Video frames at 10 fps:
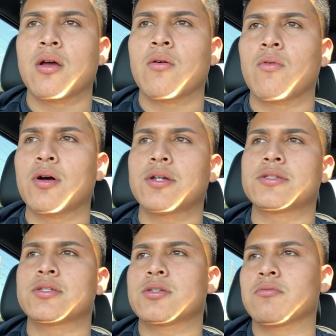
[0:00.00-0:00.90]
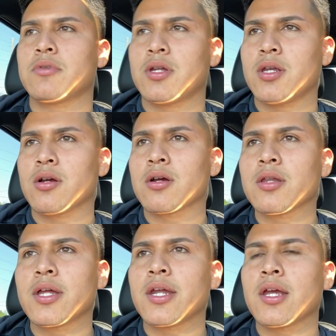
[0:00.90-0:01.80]
was when a younger
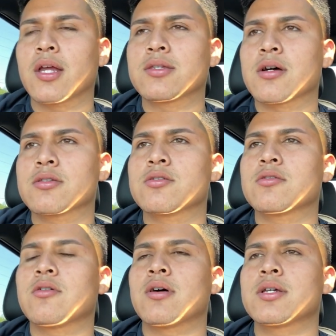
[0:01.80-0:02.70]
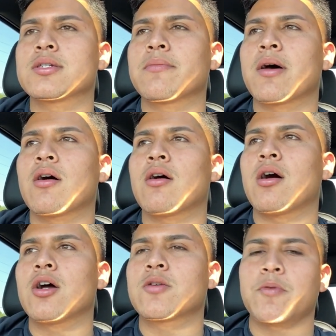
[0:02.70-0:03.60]
lady talked to us about
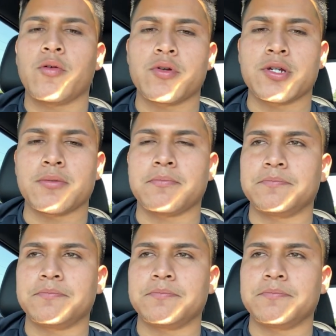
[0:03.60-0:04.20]
entrepreneurship,